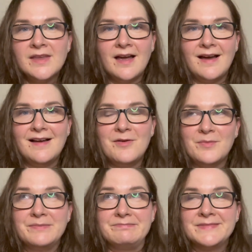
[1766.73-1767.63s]

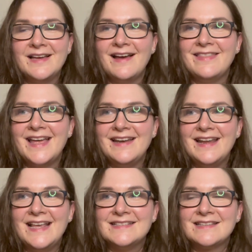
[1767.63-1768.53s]
then
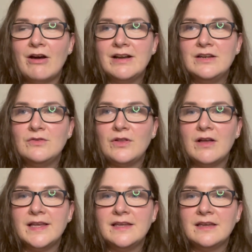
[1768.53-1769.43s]
it's kind of
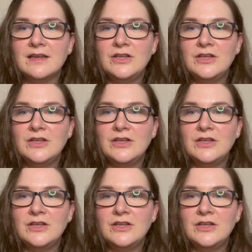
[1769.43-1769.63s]
like